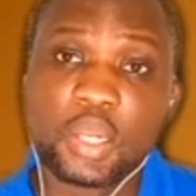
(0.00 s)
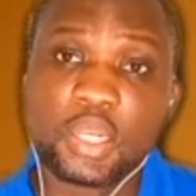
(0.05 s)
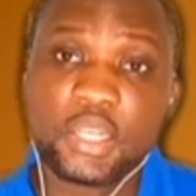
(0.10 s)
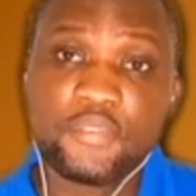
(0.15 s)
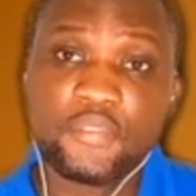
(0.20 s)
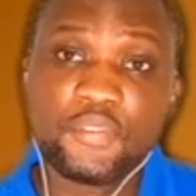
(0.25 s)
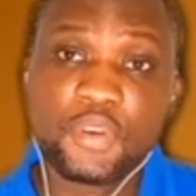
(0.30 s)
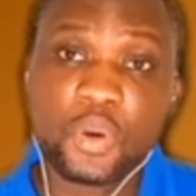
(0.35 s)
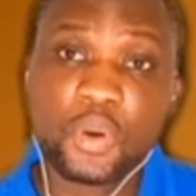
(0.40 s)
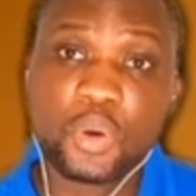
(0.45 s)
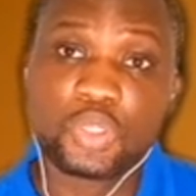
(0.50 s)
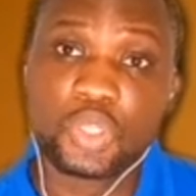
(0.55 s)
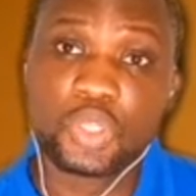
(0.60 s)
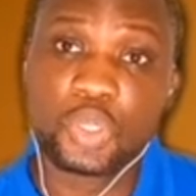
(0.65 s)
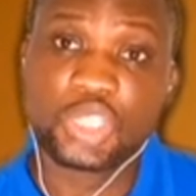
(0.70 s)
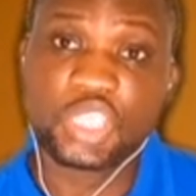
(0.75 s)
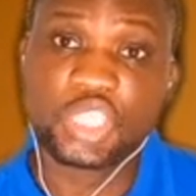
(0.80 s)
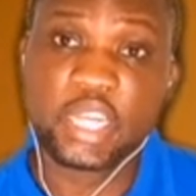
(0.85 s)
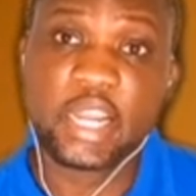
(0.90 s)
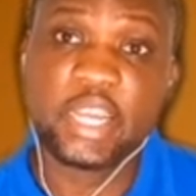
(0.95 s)
difficult or
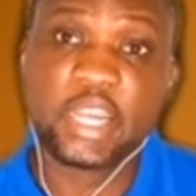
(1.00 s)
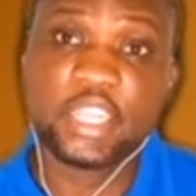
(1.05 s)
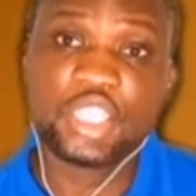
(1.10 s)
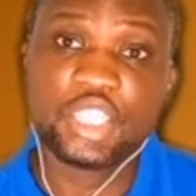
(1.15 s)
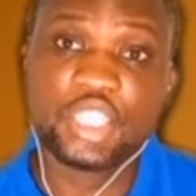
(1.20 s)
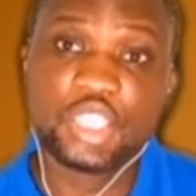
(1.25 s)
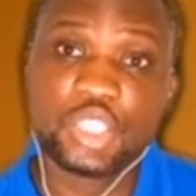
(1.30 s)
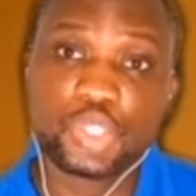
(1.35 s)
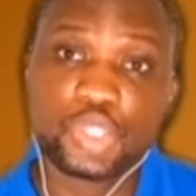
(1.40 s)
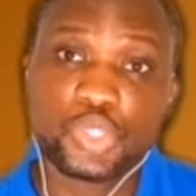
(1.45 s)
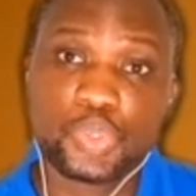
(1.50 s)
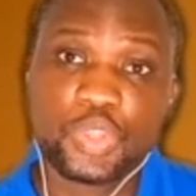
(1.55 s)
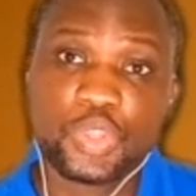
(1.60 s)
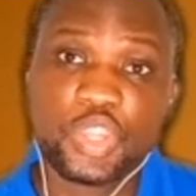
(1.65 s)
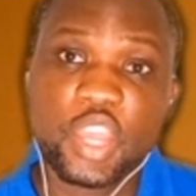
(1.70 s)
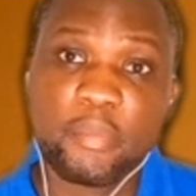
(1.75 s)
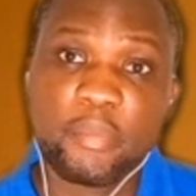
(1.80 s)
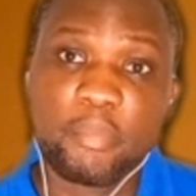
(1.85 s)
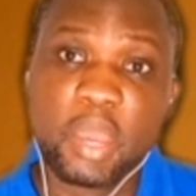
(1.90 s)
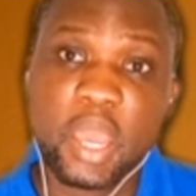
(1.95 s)
challenging to
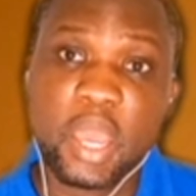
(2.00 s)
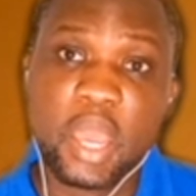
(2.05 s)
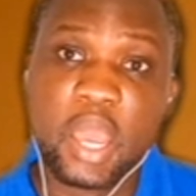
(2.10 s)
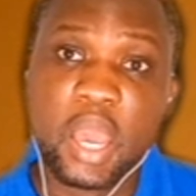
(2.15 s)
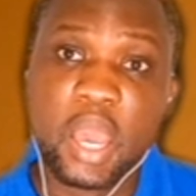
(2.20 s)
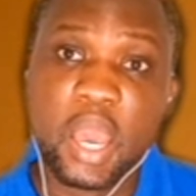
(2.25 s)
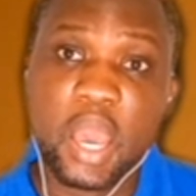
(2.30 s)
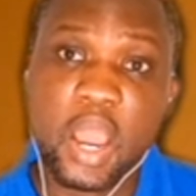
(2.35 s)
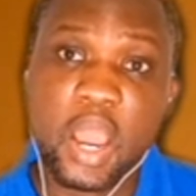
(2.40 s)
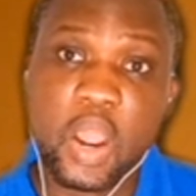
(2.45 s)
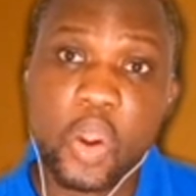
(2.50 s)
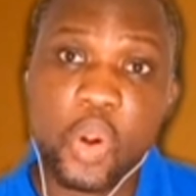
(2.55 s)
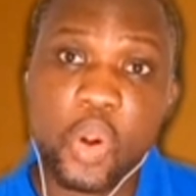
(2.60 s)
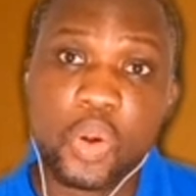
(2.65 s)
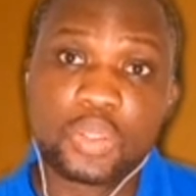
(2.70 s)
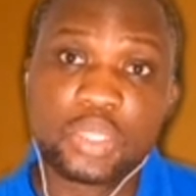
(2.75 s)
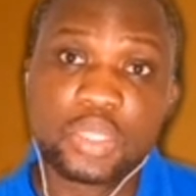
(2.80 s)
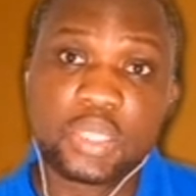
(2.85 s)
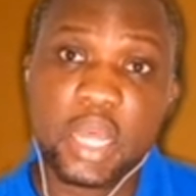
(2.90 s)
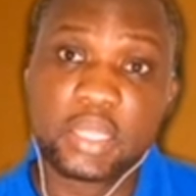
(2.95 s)
name are
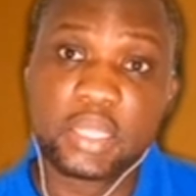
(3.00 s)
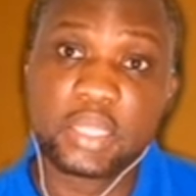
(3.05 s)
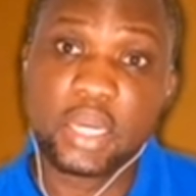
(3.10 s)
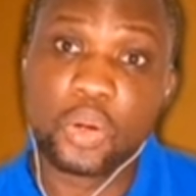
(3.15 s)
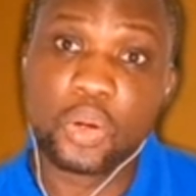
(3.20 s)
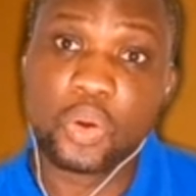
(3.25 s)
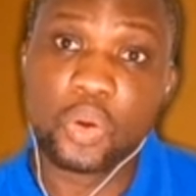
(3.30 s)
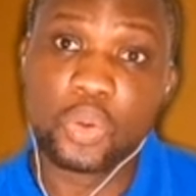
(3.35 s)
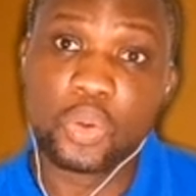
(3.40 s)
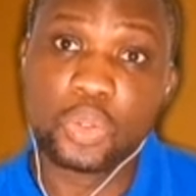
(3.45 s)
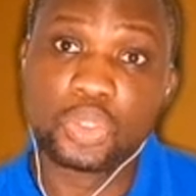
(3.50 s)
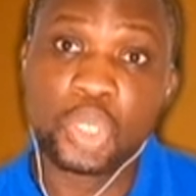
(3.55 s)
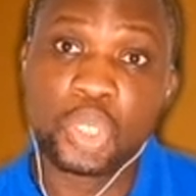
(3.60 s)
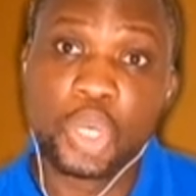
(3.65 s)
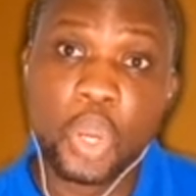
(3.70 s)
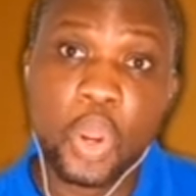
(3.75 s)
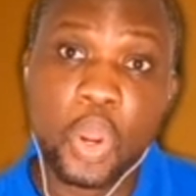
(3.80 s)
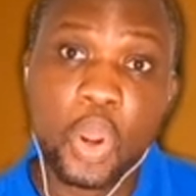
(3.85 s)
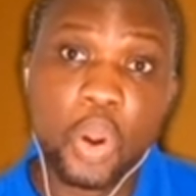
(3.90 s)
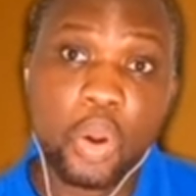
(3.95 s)
chords that are called
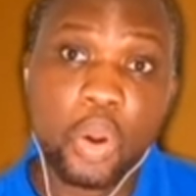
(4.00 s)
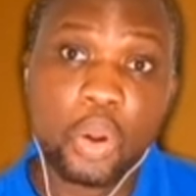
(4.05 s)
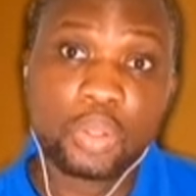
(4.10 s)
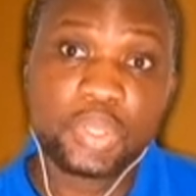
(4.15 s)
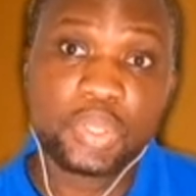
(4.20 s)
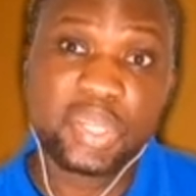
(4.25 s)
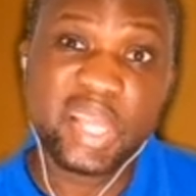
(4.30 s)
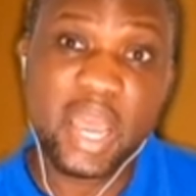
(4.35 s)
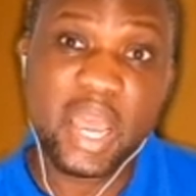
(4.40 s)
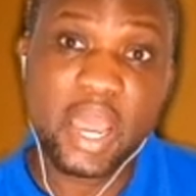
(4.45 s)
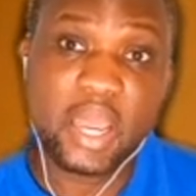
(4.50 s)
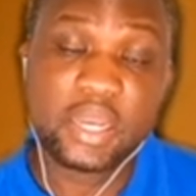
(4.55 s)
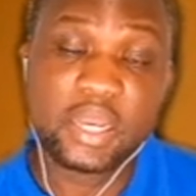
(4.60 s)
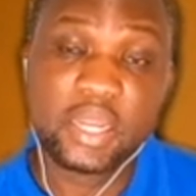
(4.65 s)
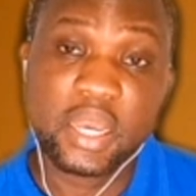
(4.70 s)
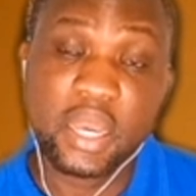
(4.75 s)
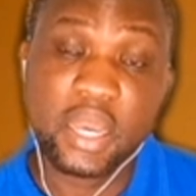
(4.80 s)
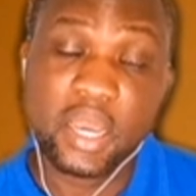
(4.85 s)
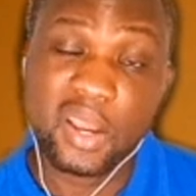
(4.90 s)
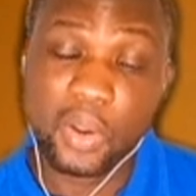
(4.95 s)
altered
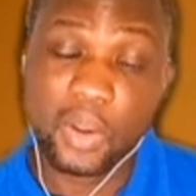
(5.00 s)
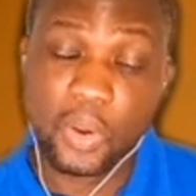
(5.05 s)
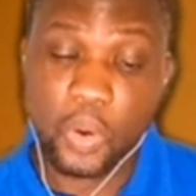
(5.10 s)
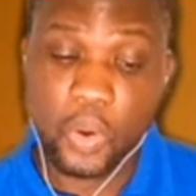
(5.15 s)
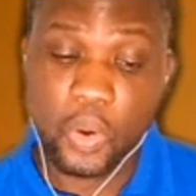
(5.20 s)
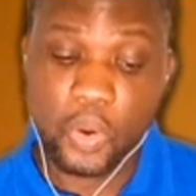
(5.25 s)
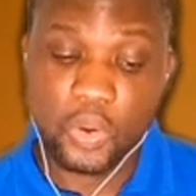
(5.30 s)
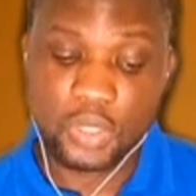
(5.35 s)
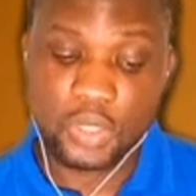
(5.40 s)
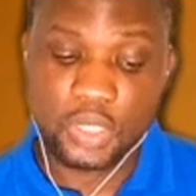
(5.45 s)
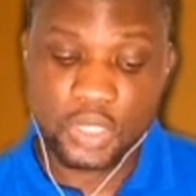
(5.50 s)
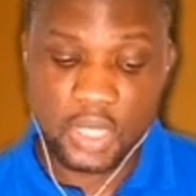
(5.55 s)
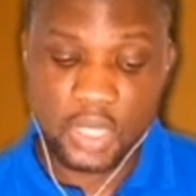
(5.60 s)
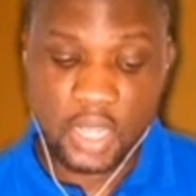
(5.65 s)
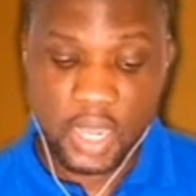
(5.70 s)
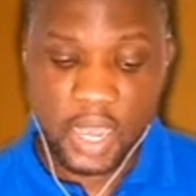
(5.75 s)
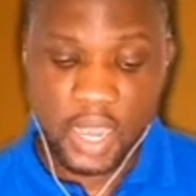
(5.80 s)
chords.